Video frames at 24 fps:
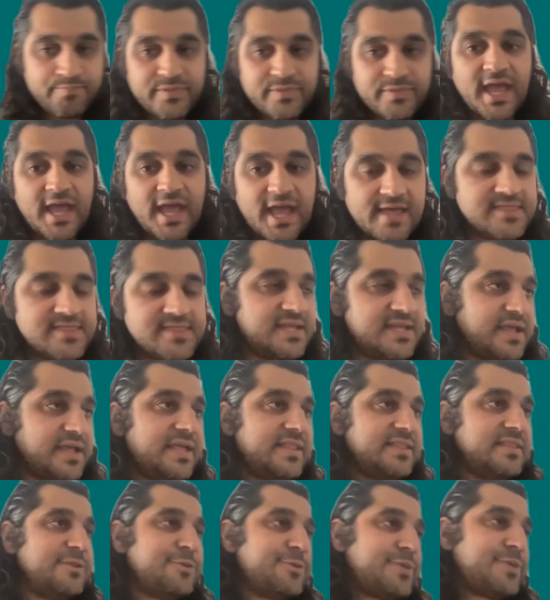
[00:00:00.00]
Yeah. And
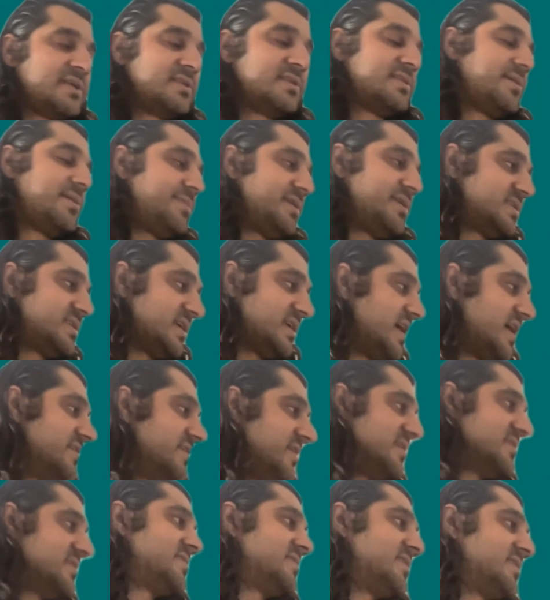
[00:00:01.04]
that makes sense. And
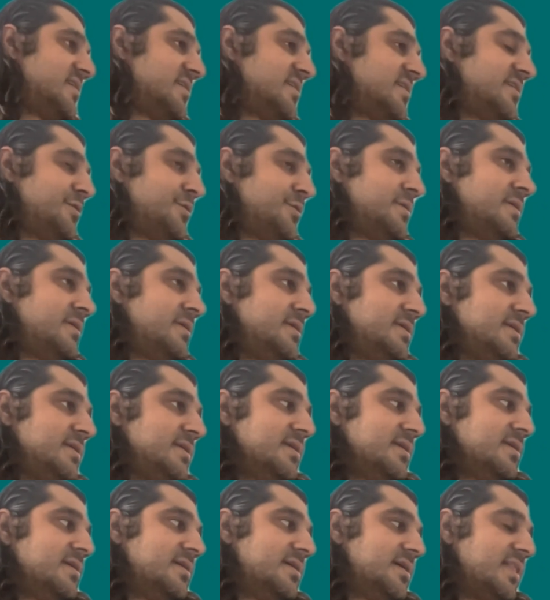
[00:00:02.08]
then
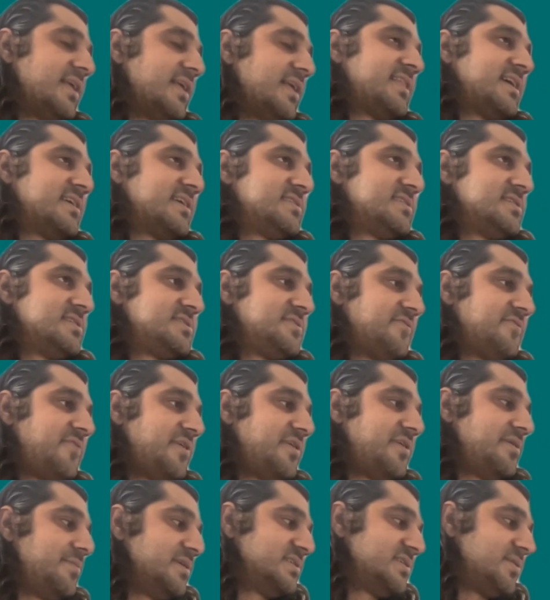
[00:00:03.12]
that's such a
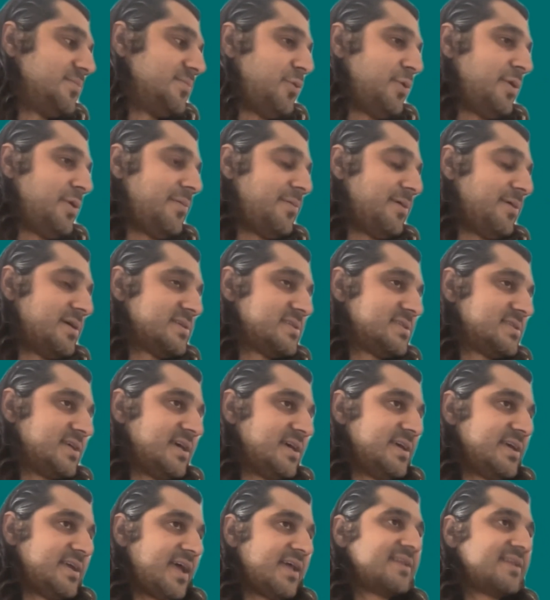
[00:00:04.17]
fundamental point where it's
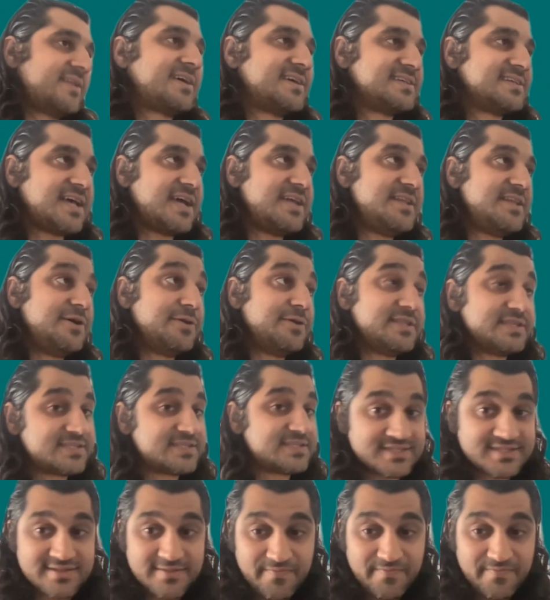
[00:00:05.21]
like, and because I know this, because